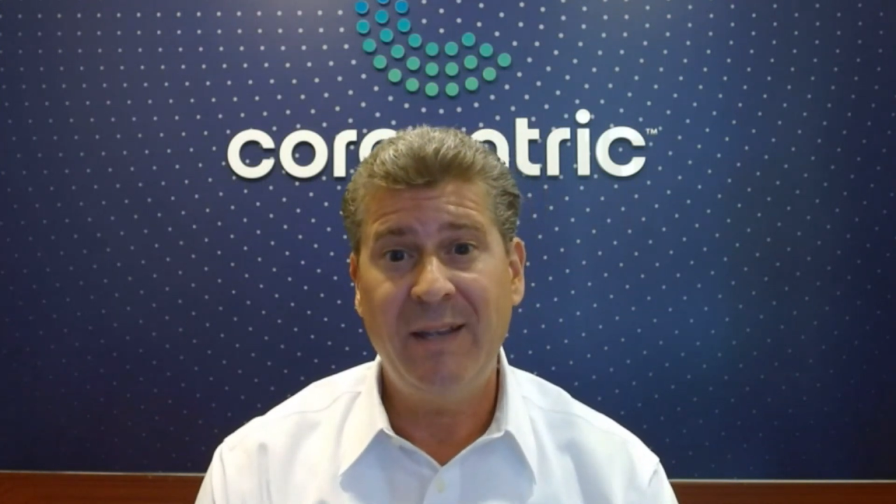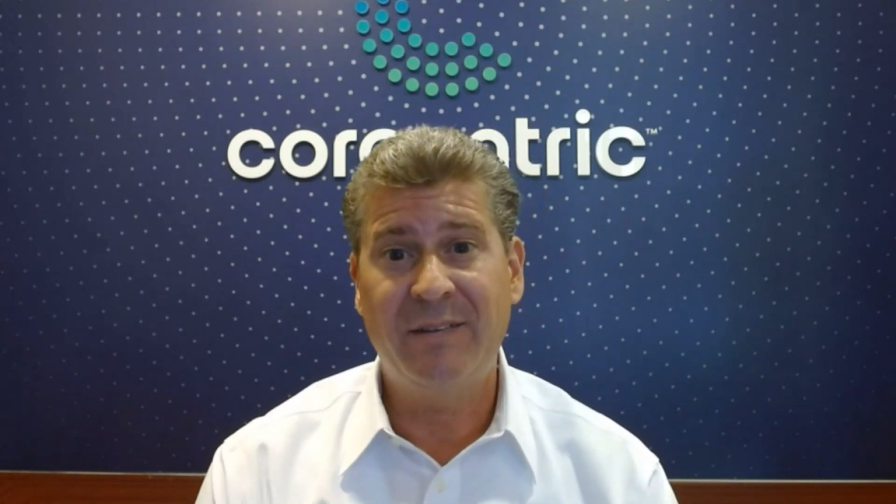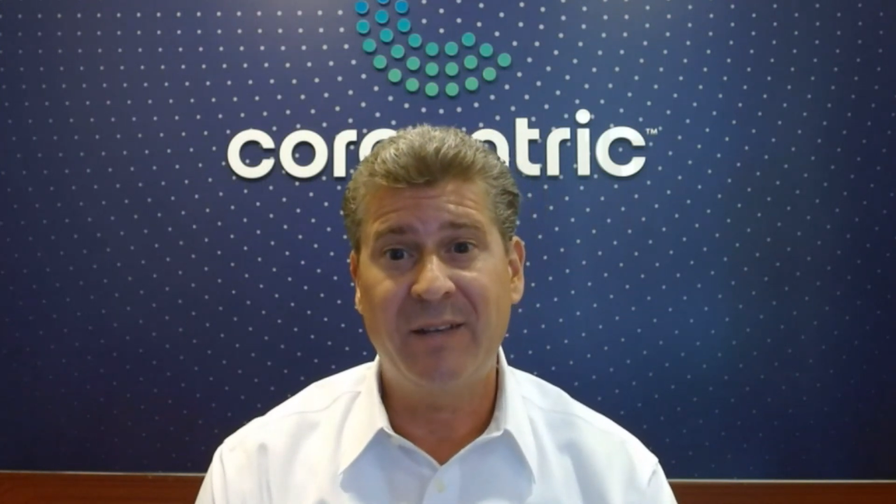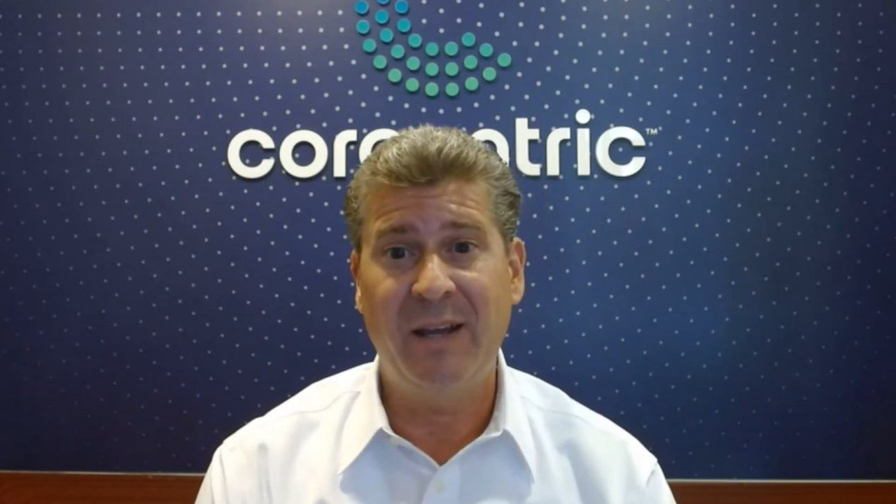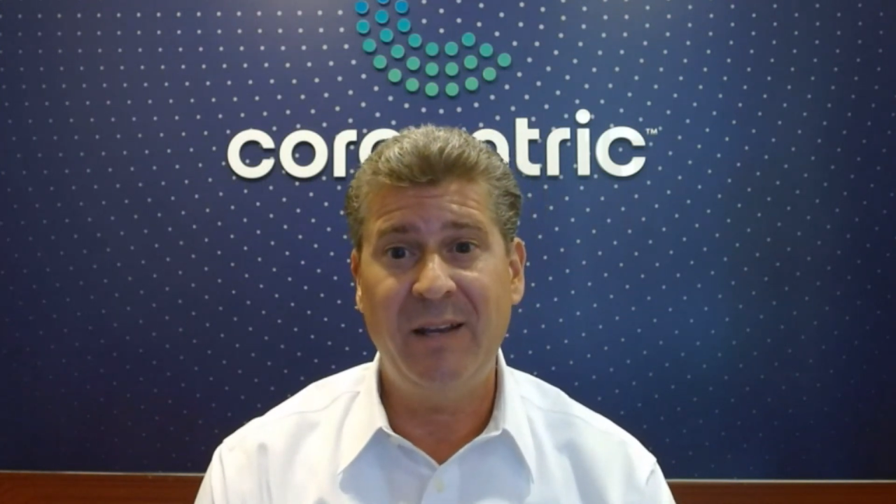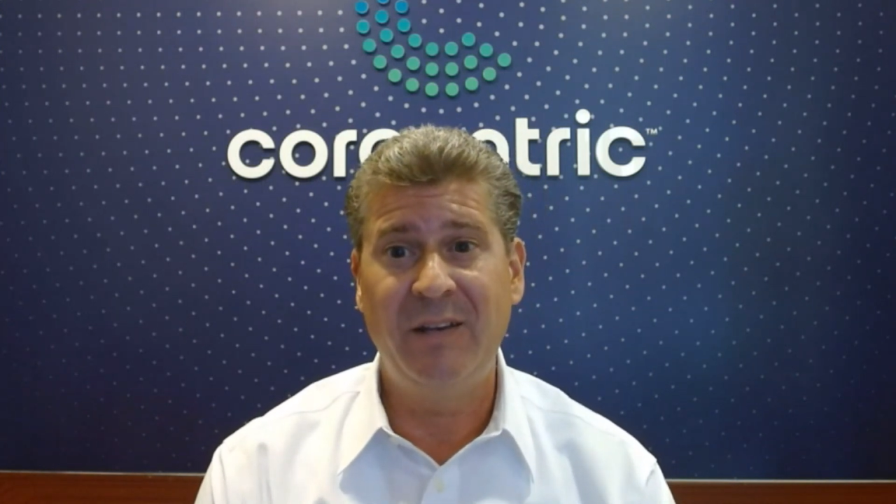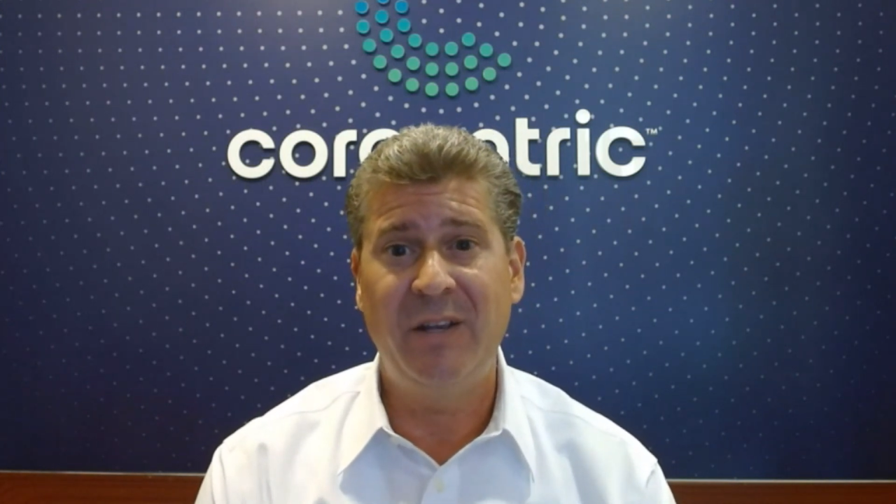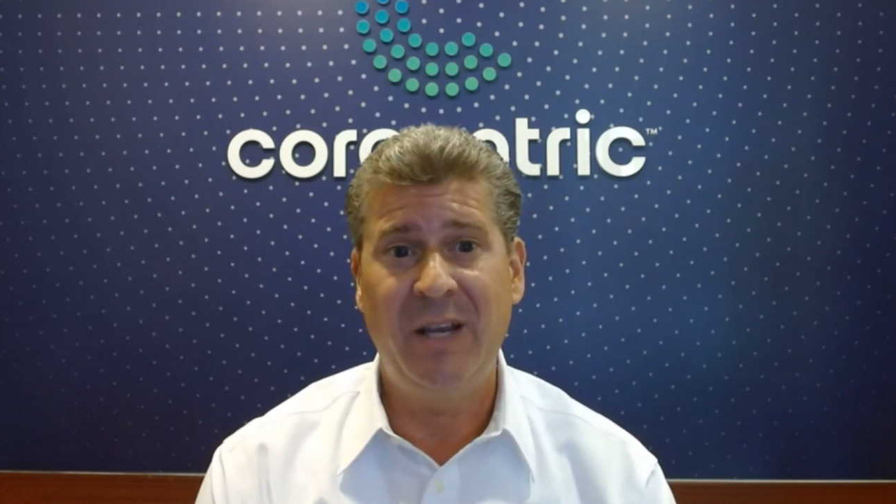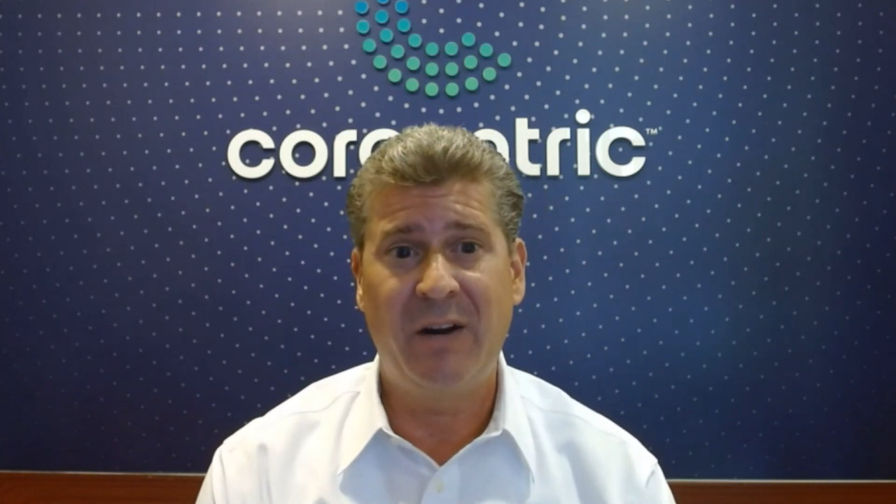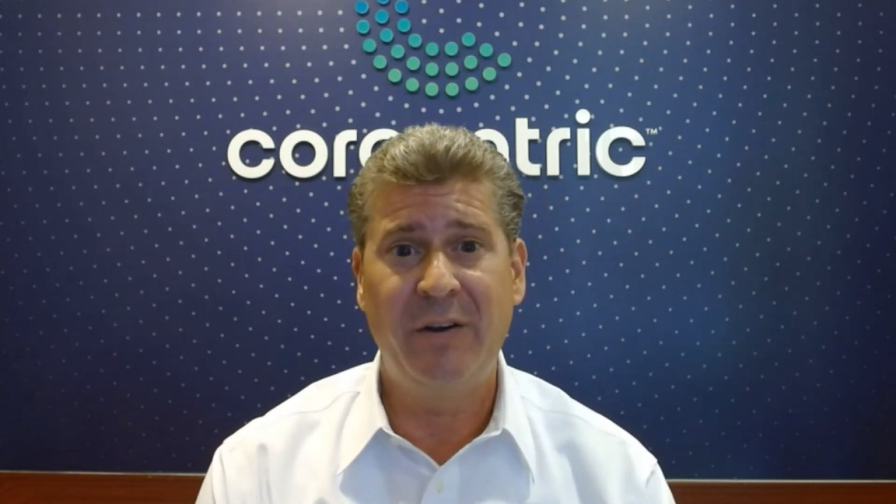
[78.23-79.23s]
insight
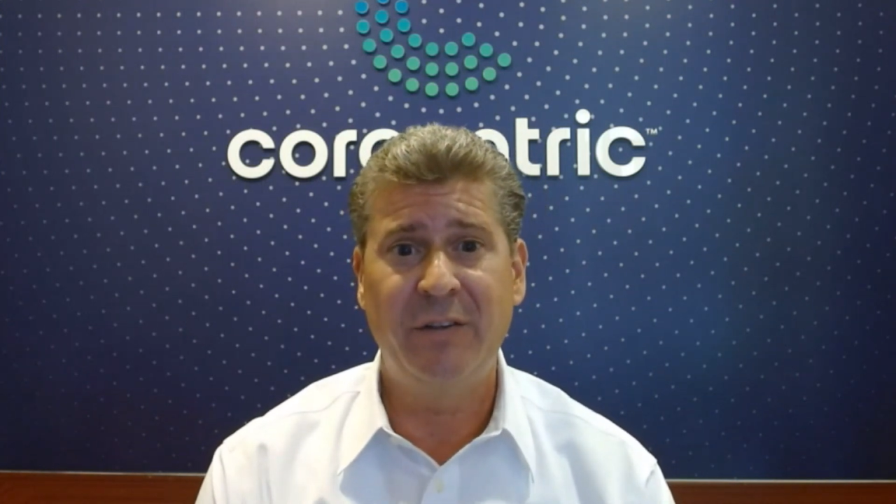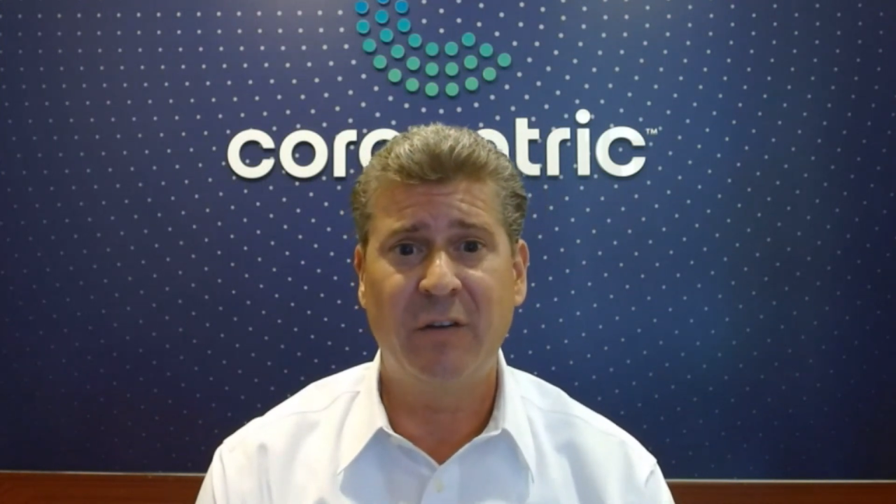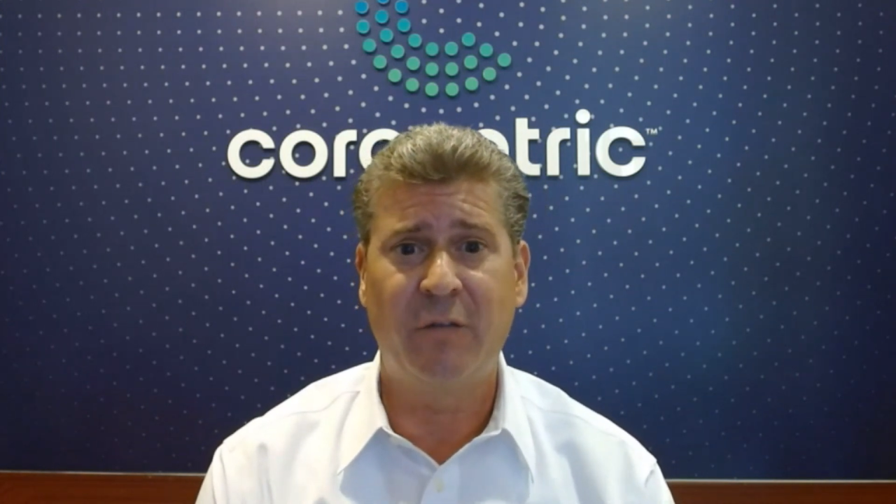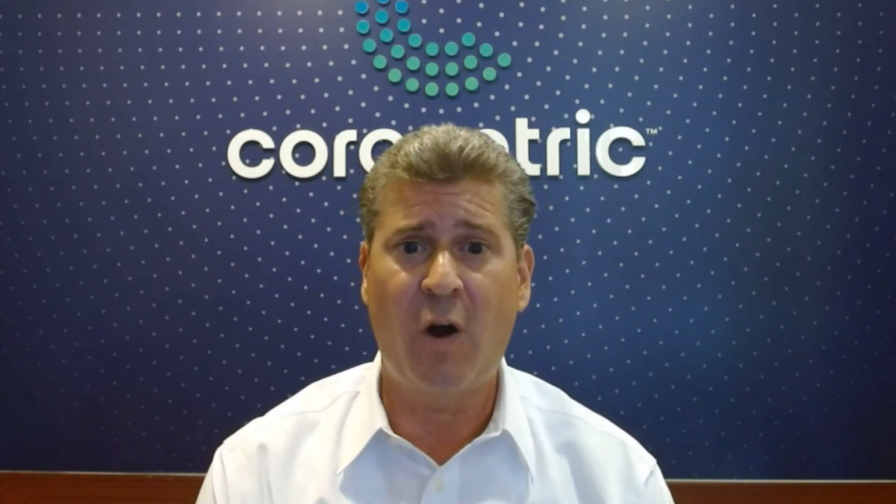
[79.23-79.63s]
into areas of